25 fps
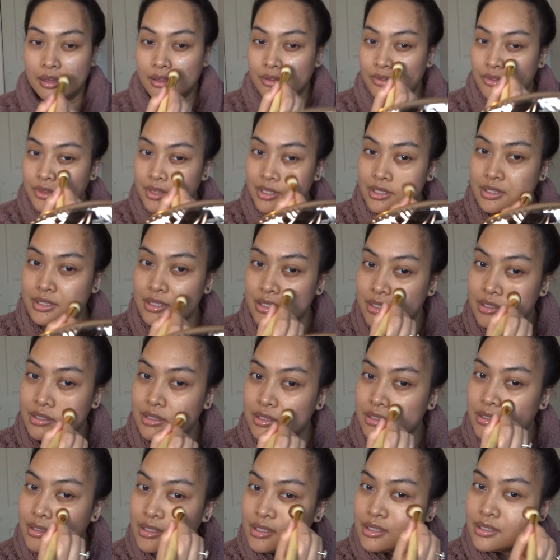this
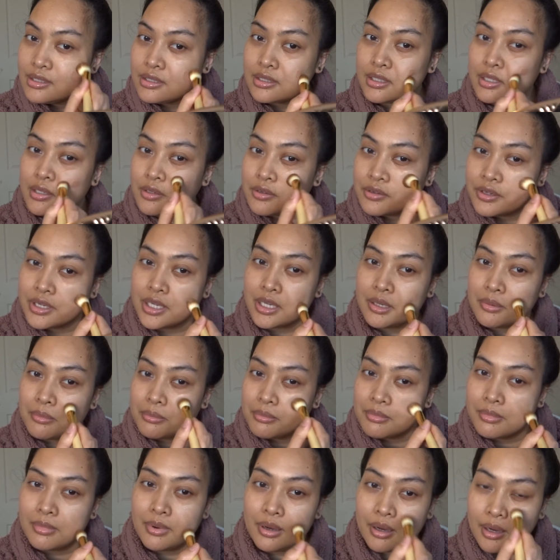CC
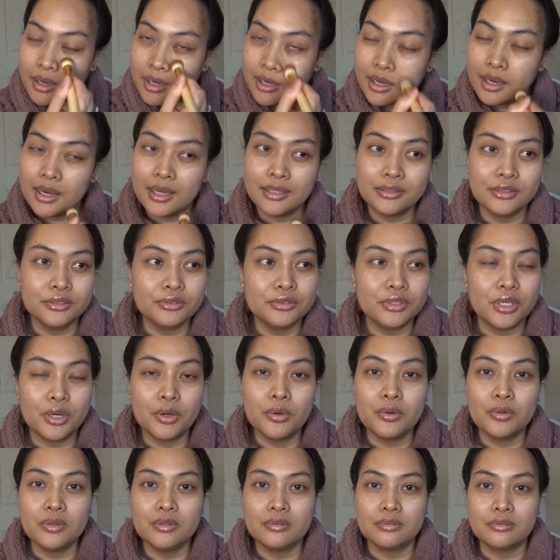cream, I don't
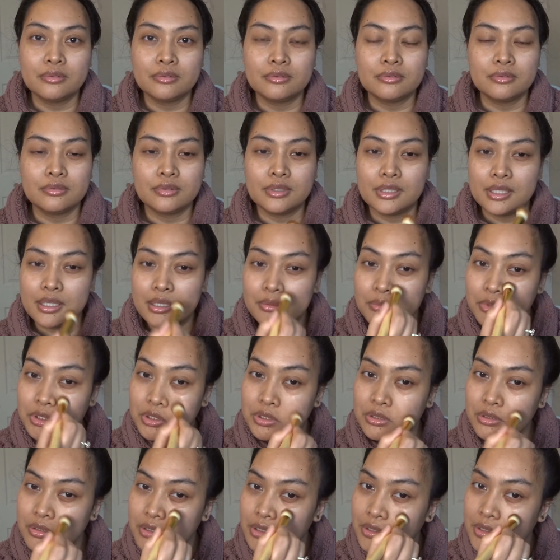know, I'm
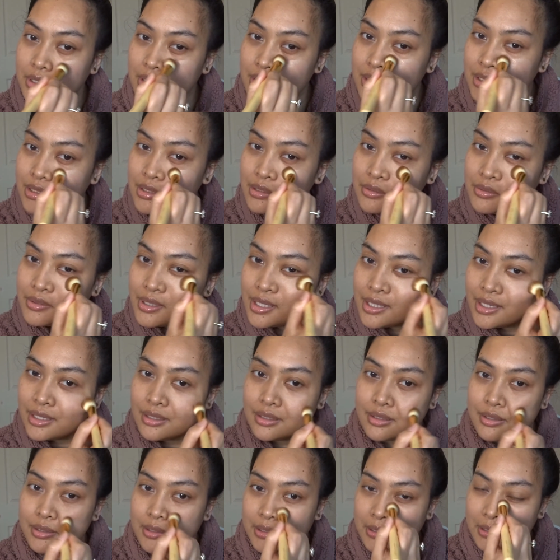sure you can still get
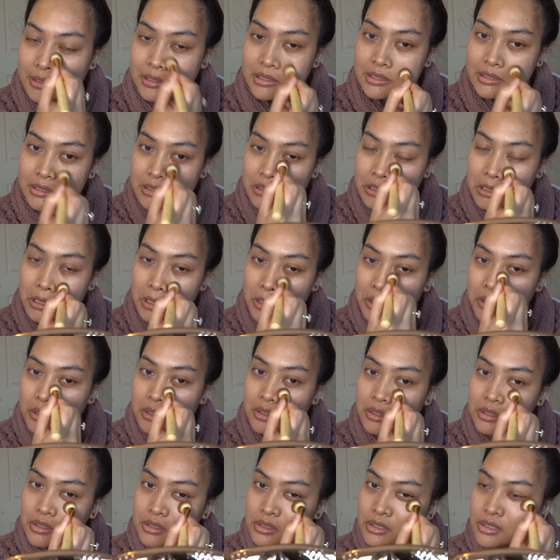this.
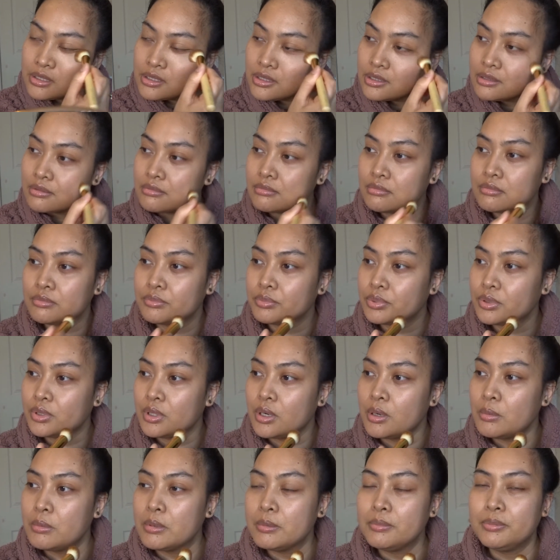It's
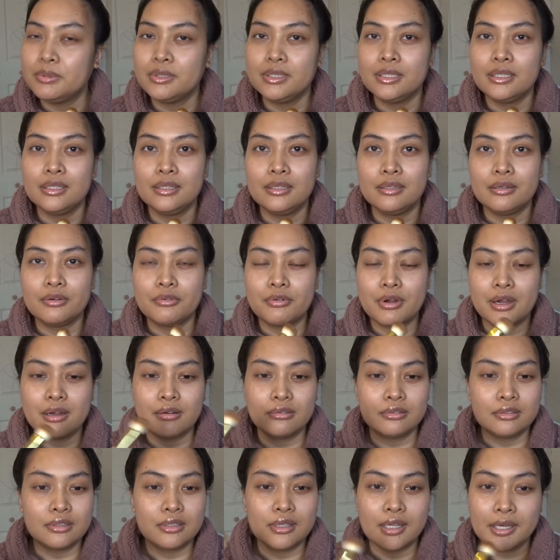probably
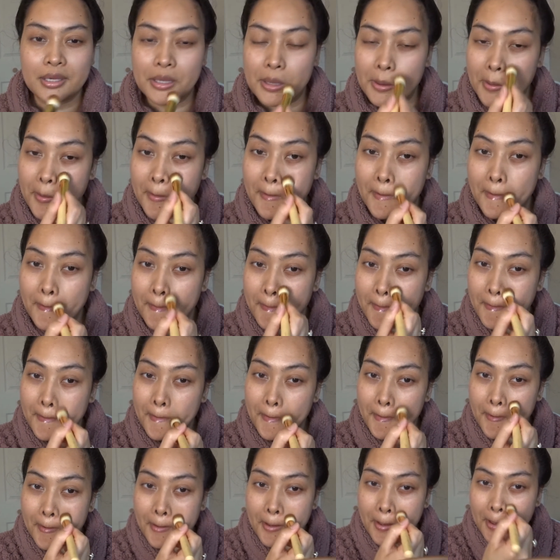around like
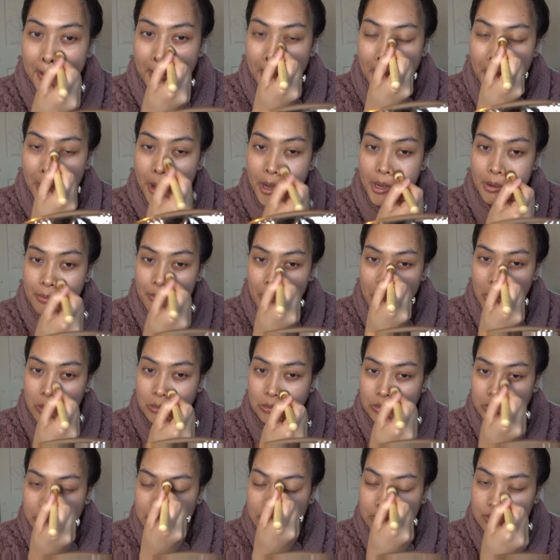in
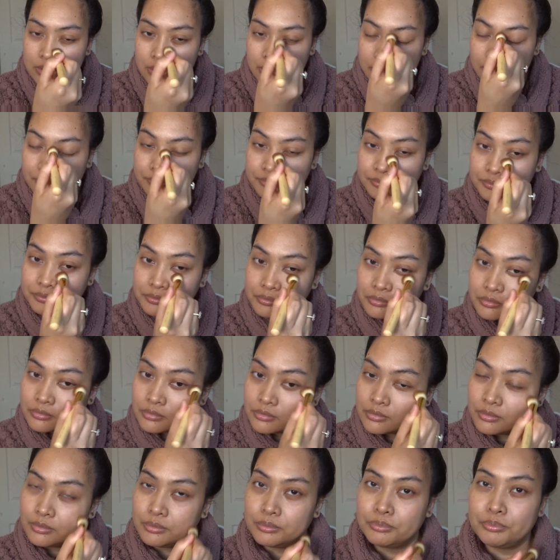most
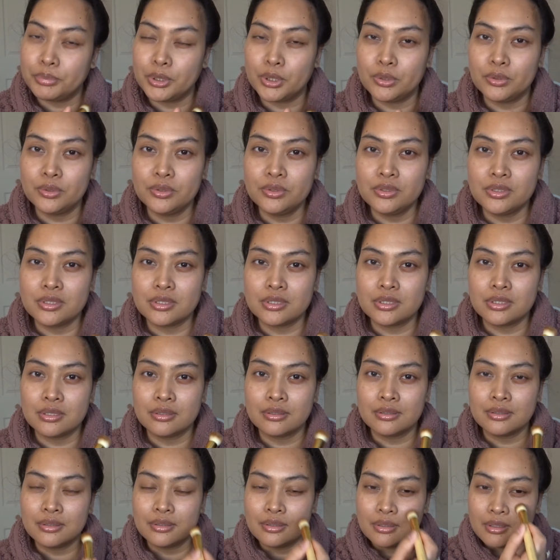Boots
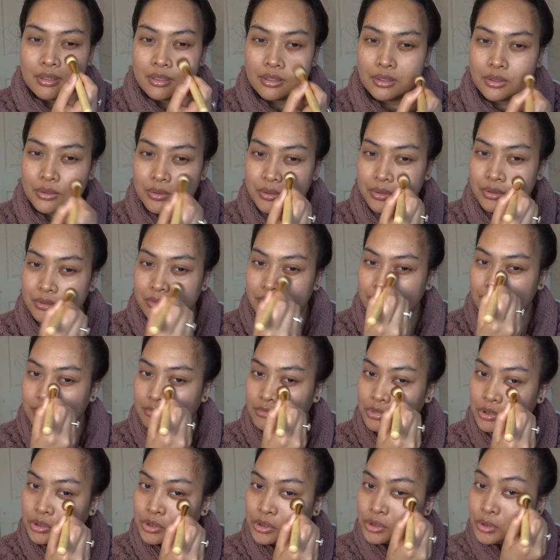or
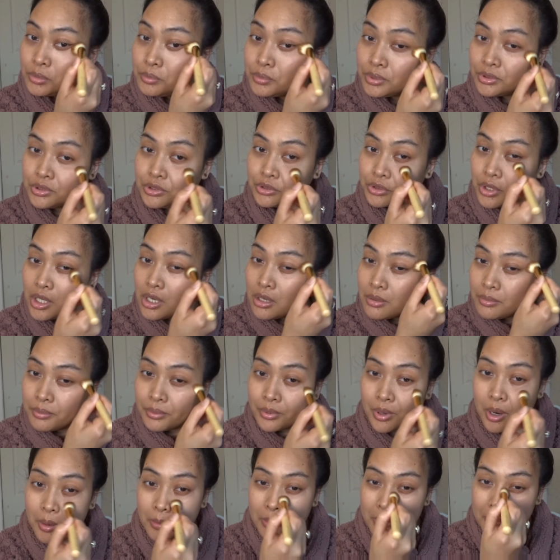Superdrug
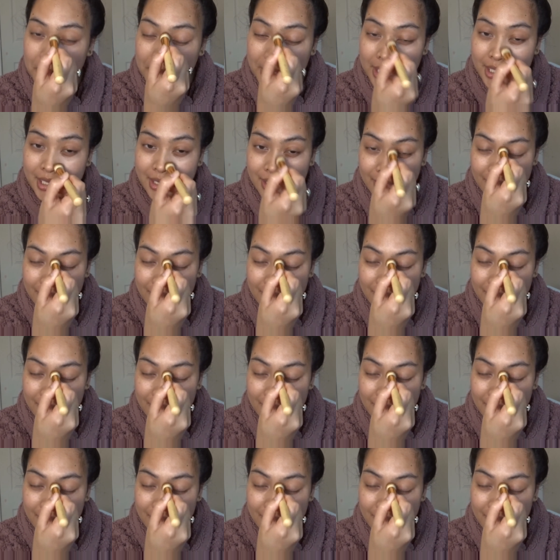probably,